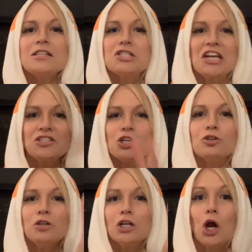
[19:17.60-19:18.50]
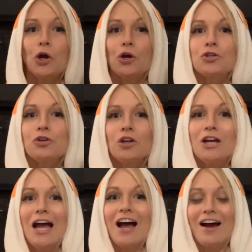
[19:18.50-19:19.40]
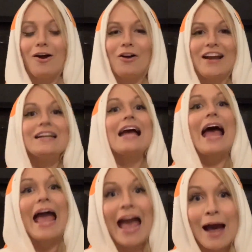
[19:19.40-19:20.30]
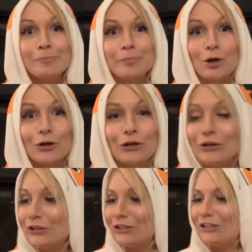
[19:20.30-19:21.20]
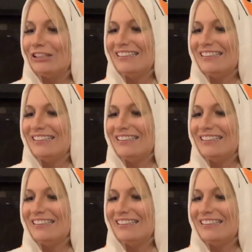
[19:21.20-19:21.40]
take two, all right, apple,